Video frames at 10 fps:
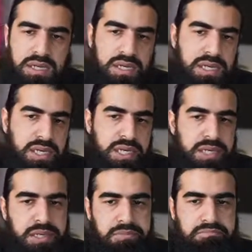
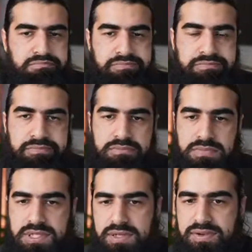um,
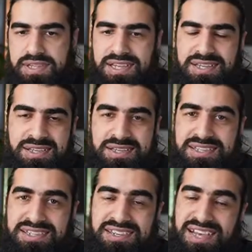stuff like that.
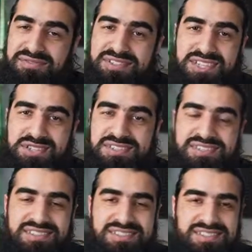Live
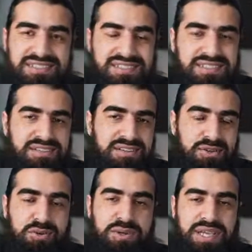sessions,
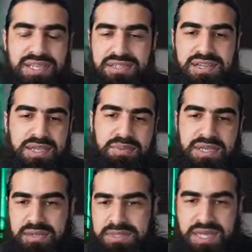Q&A, 9
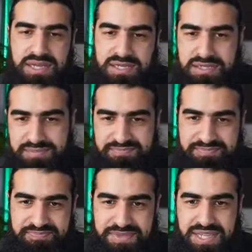p.m. Saturdays.
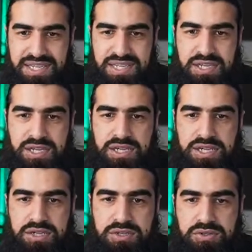
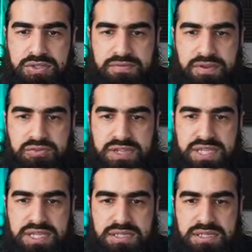Use of
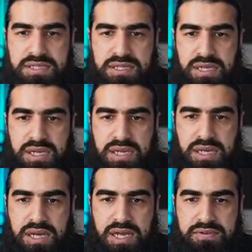readings
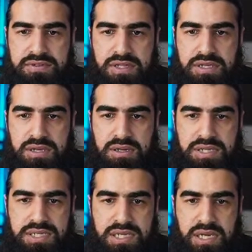uh, I've done on
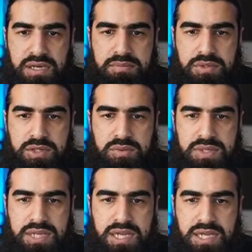Islam,
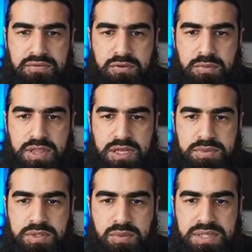Q&A and four
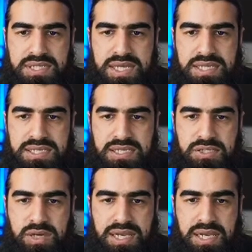madhabs. One says it's
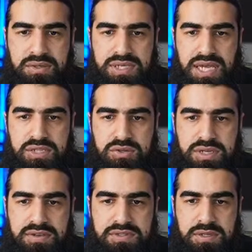not allowed. Can you
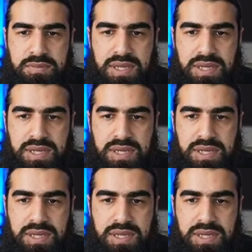give some